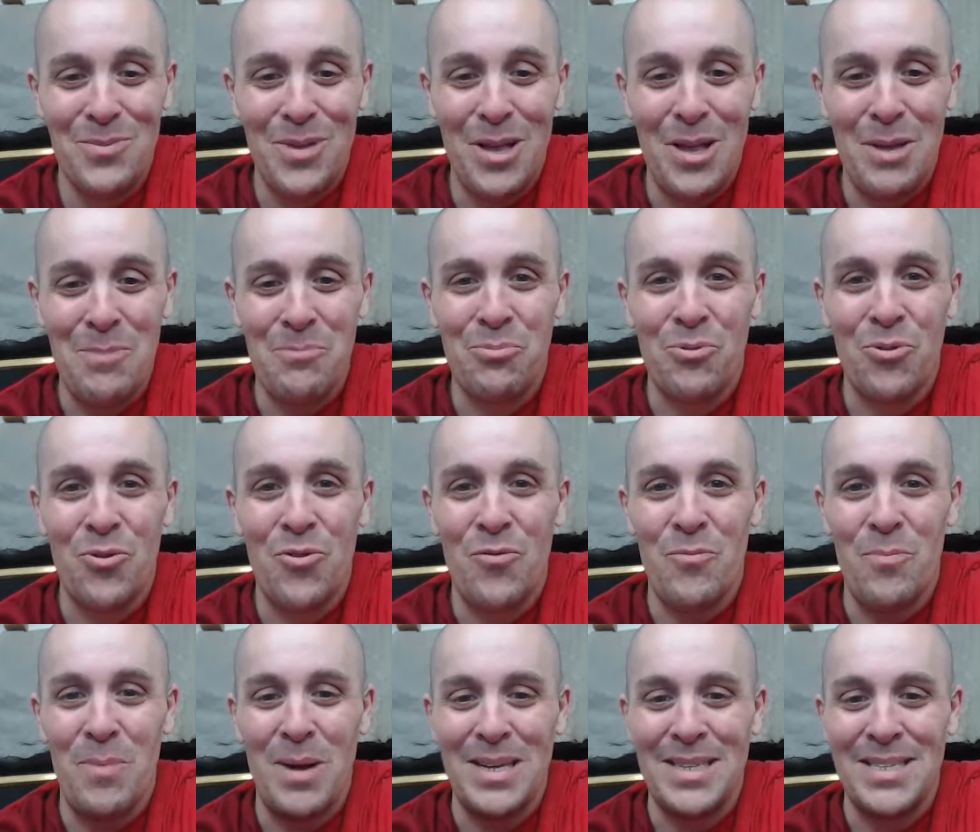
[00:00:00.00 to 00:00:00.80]

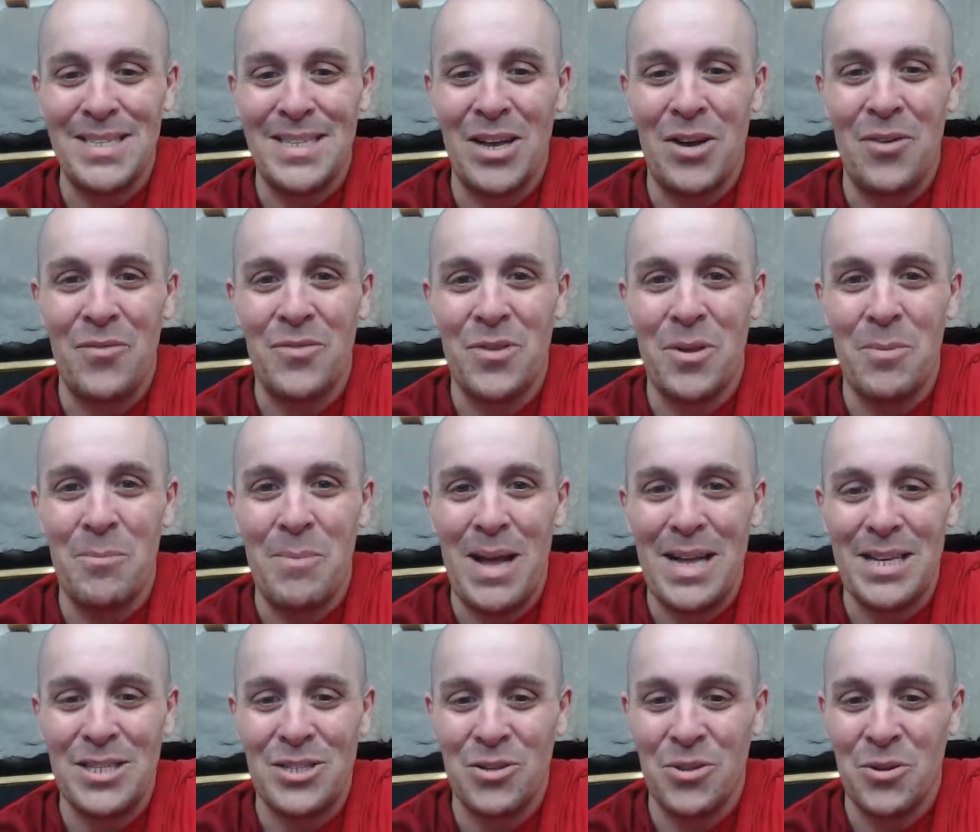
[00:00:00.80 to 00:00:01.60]
improve myself to
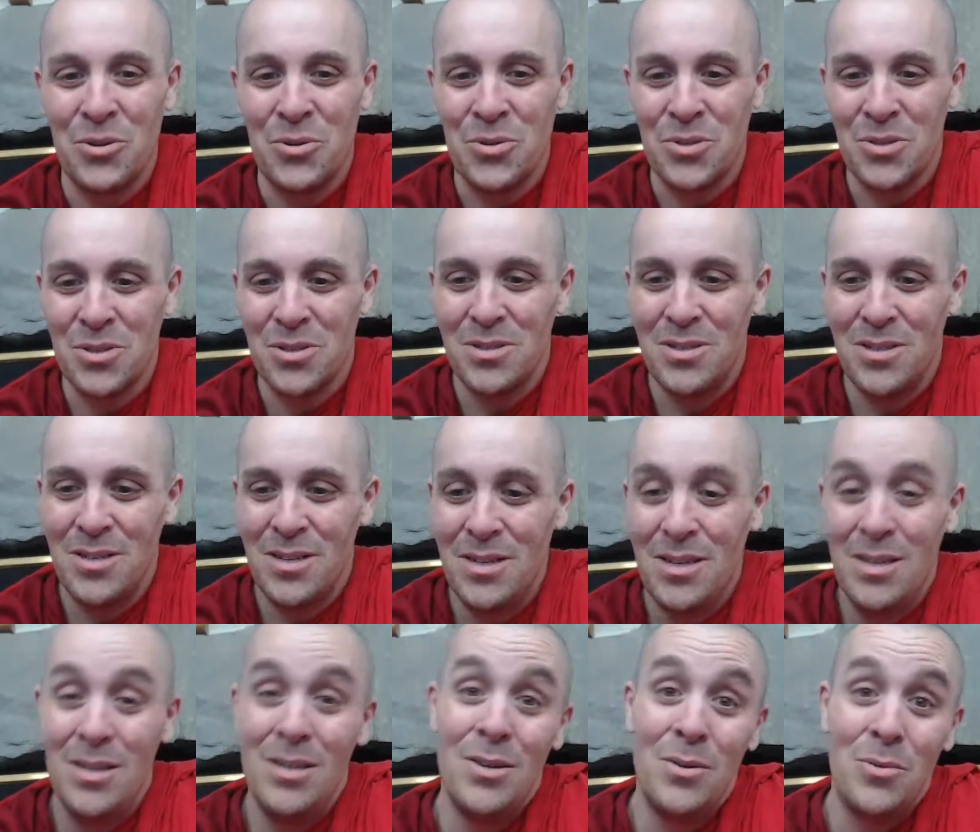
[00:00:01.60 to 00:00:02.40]
match those.
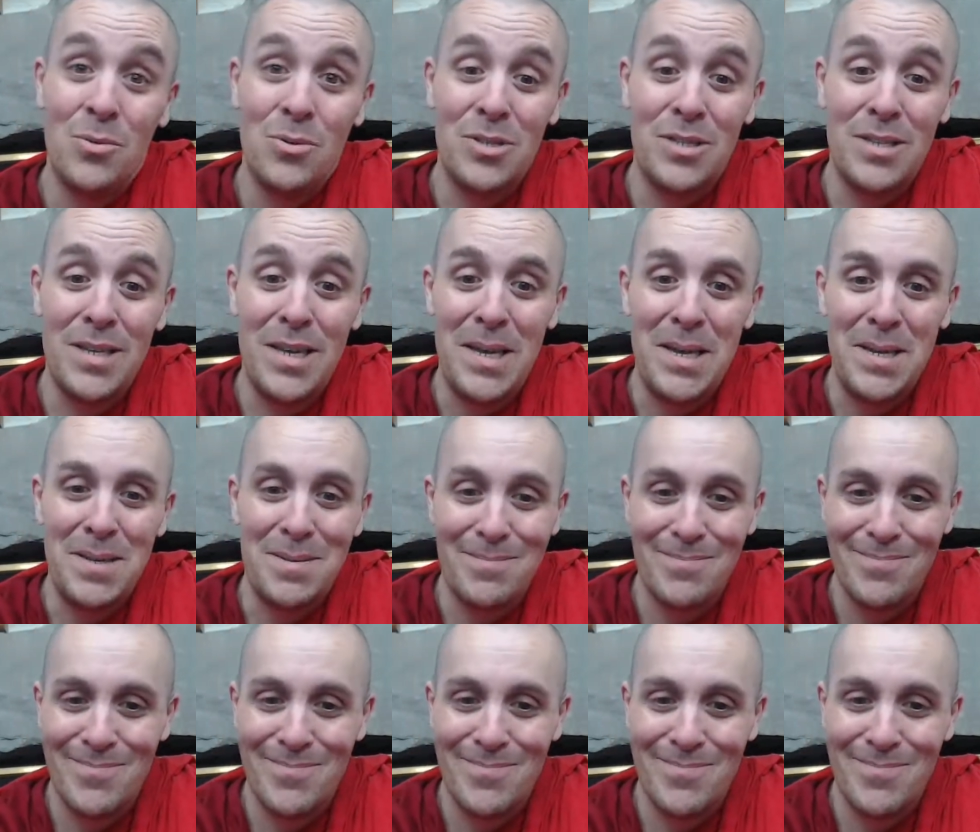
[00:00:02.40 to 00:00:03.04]
We'll see.